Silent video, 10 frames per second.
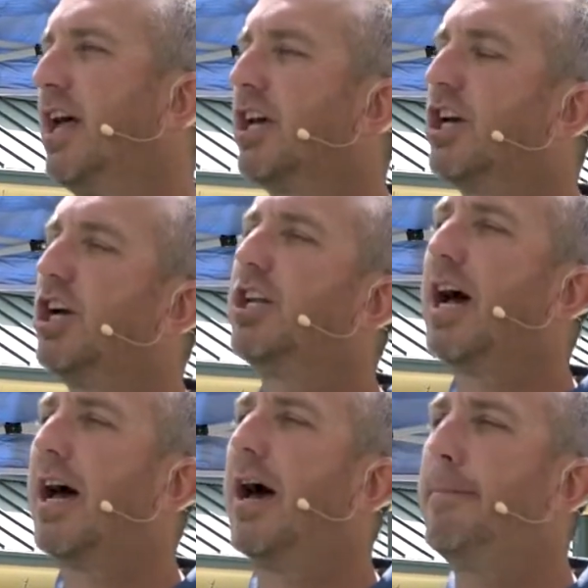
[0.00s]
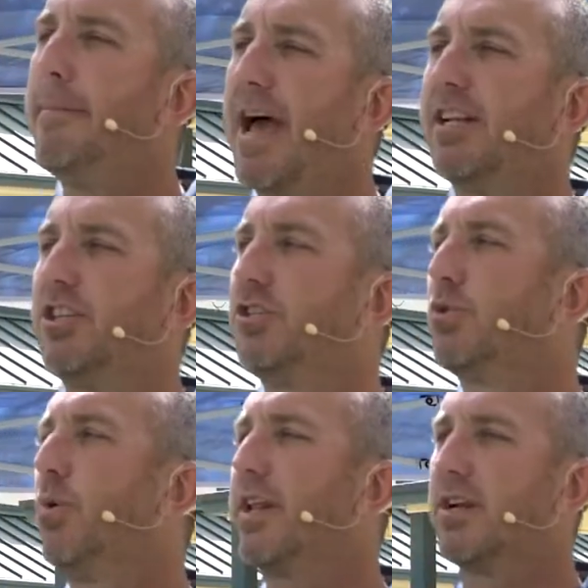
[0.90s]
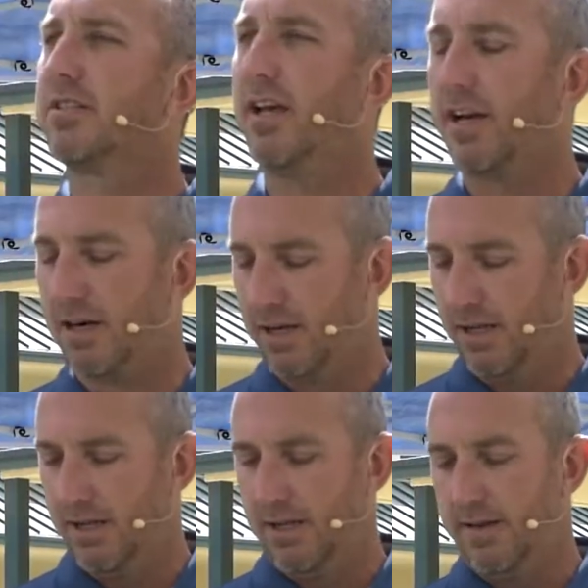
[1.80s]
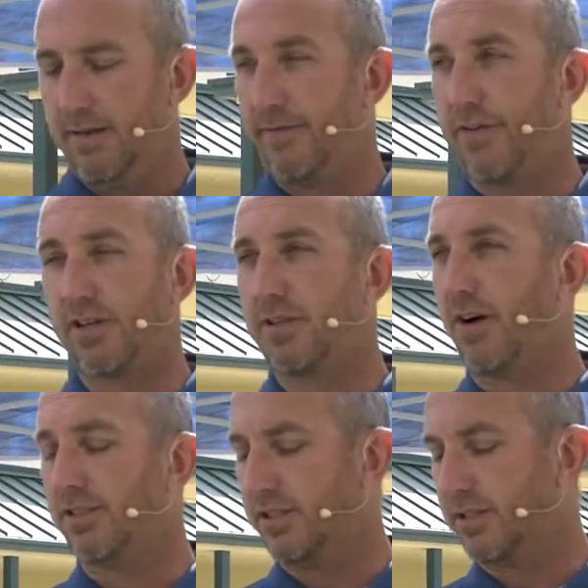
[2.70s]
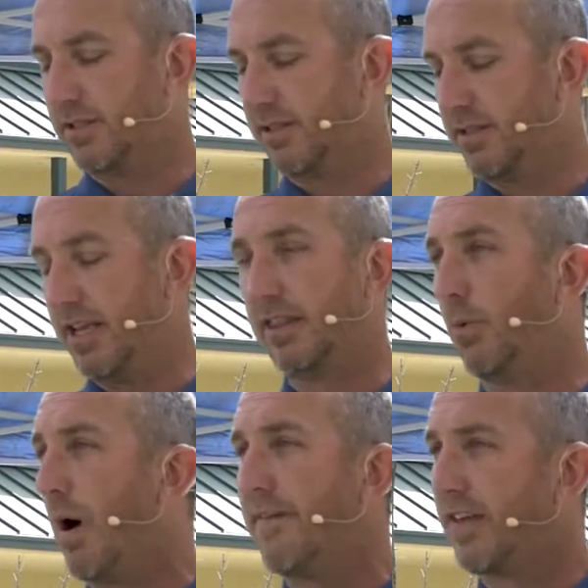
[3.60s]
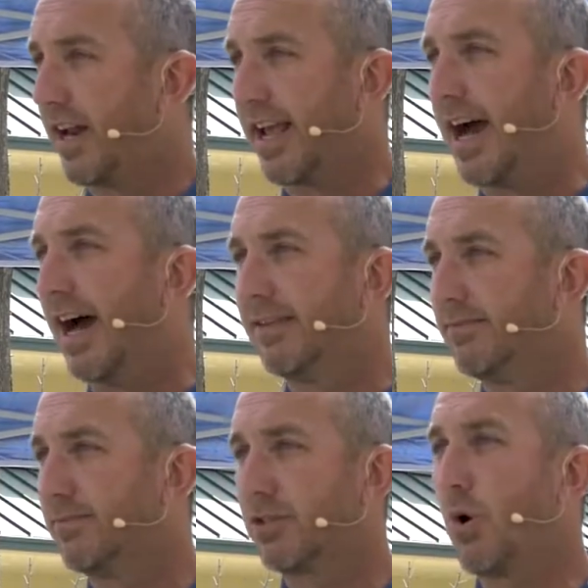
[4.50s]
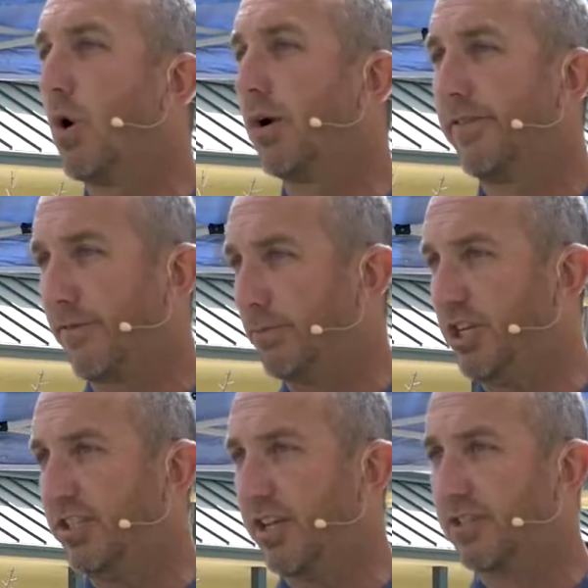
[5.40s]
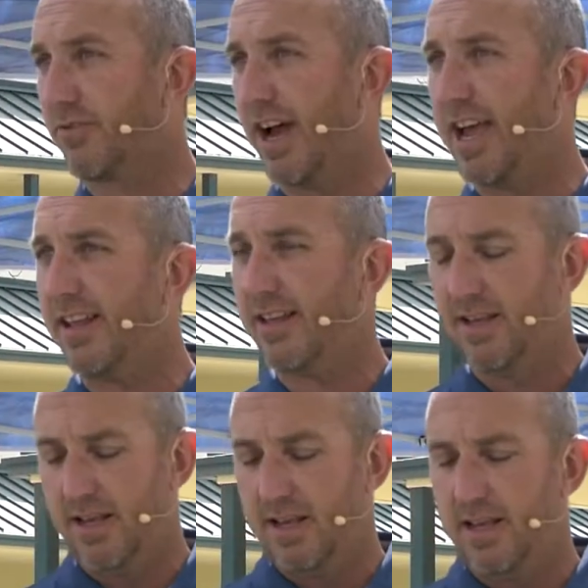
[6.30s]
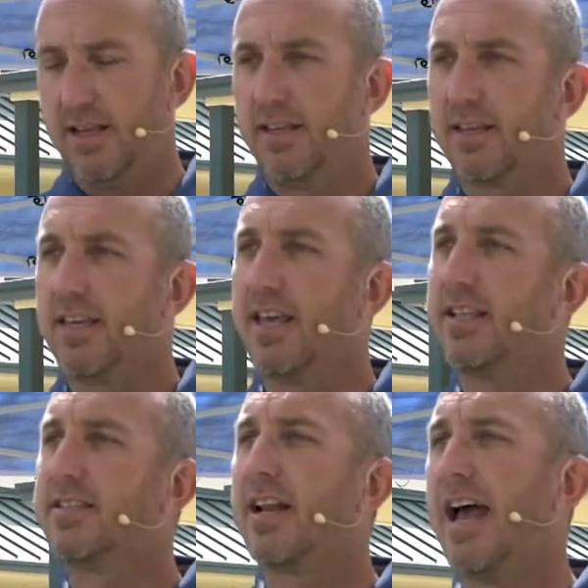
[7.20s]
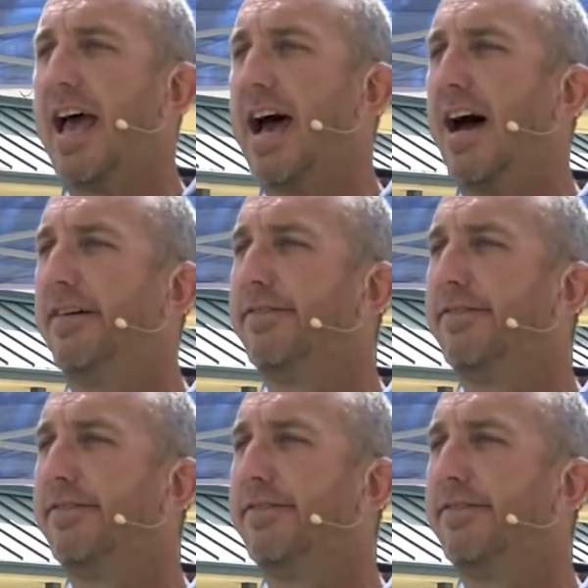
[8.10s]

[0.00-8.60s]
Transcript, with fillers: Could not imagine 20 years later, first of all, just getting the wife that I got, score from Jesus, right? kids that I have.